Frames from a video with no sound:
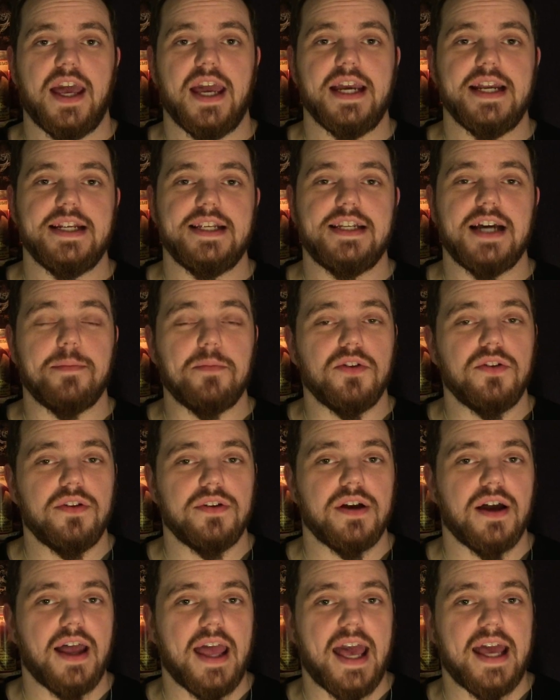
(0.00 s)
a
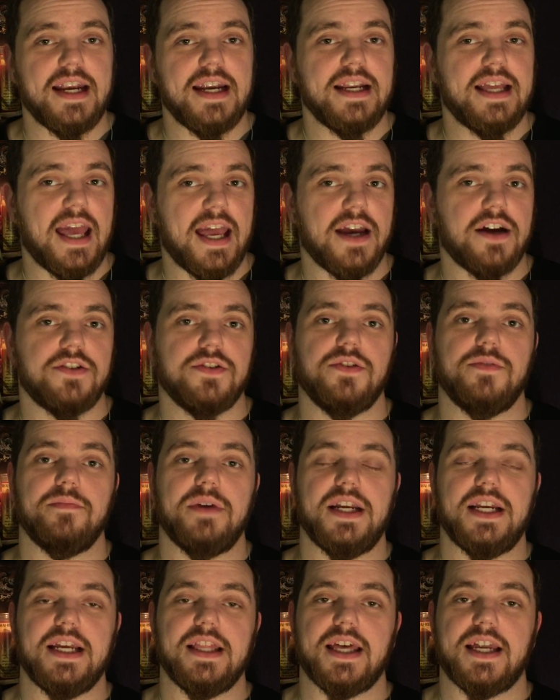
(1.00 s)
double-headed candle,
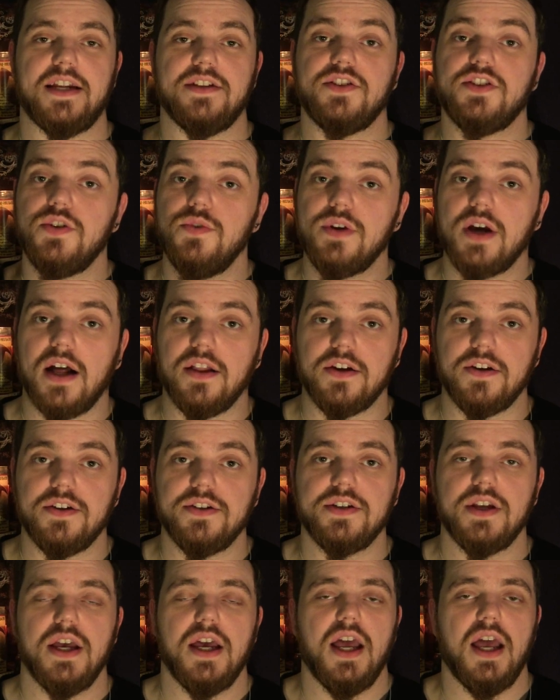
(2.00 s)
meaning that it's two
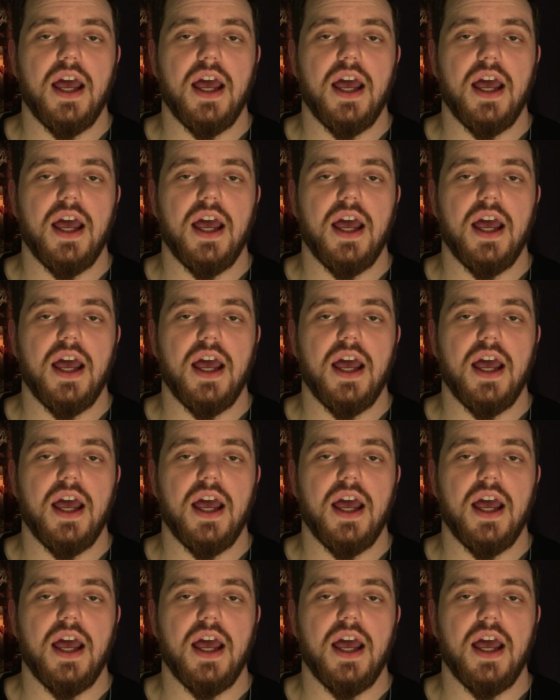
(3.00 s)
colors.